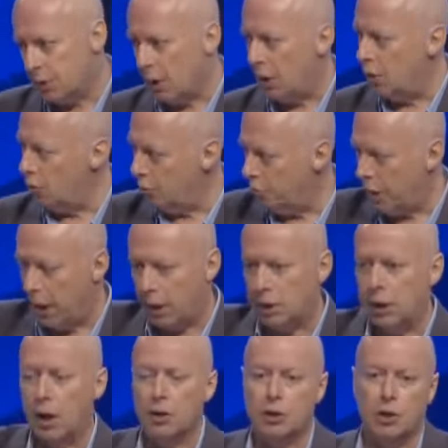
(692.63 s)
I loop
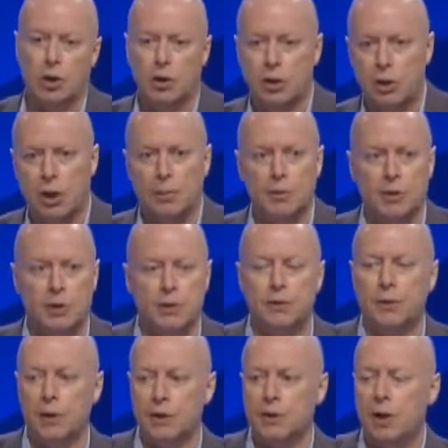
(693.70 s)
back now to Dr.
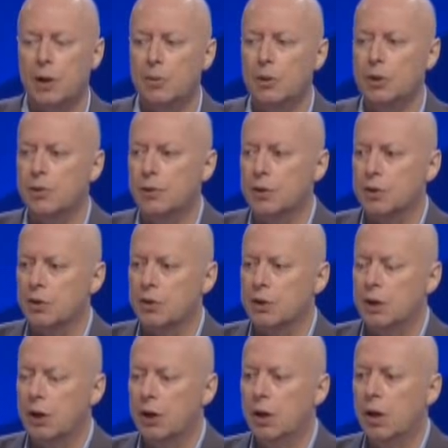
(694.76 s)
Dembski's first element of his
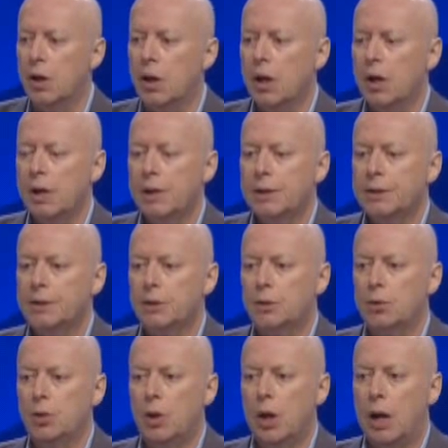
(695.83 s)
critique,
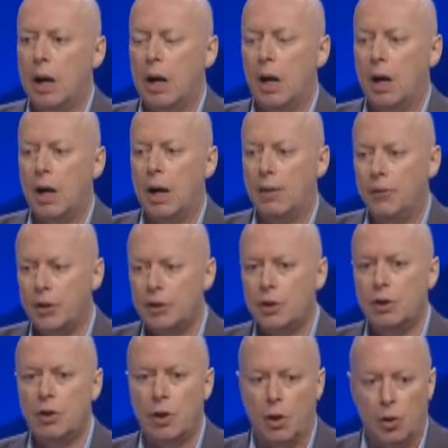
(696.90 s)
to having
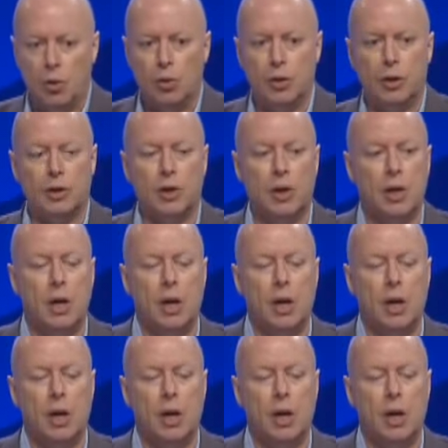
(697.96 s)
to know that